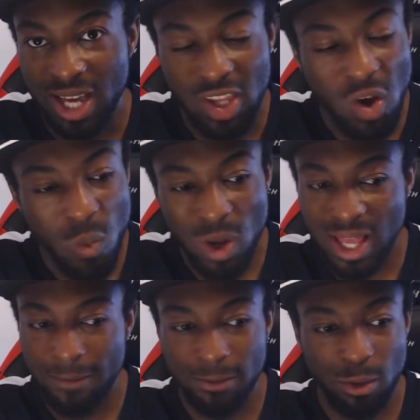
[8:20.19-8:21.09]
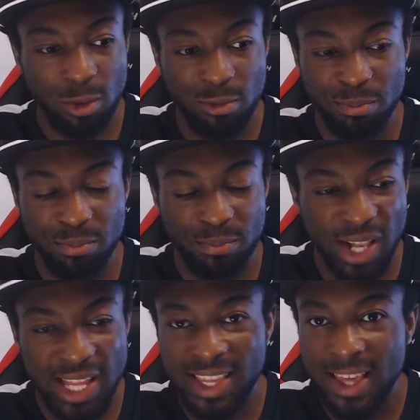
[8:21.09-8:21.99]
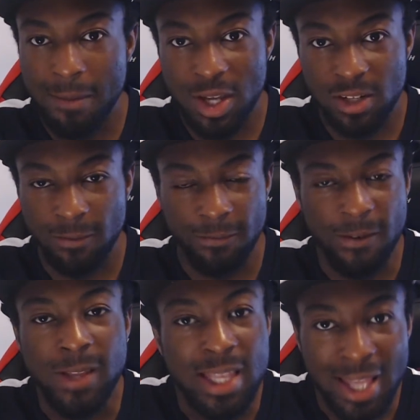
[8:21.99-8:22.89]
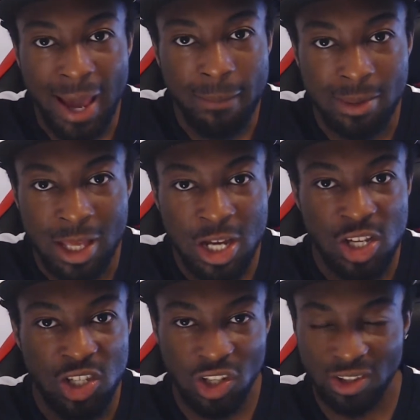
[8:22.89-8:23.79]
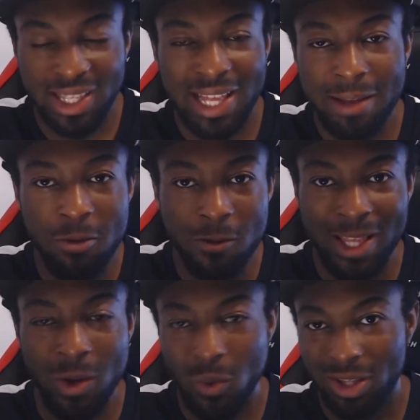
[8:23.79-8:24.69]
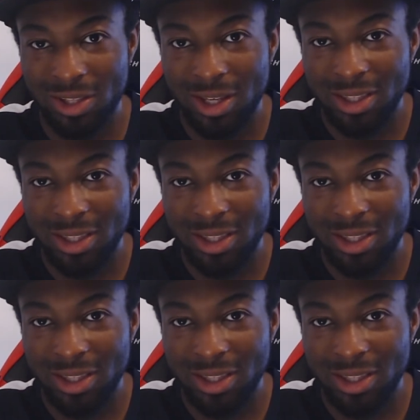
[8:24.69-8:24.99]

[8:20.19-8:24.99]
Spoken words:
I don't want to have to play the same mission 50 times just to get a move that I want.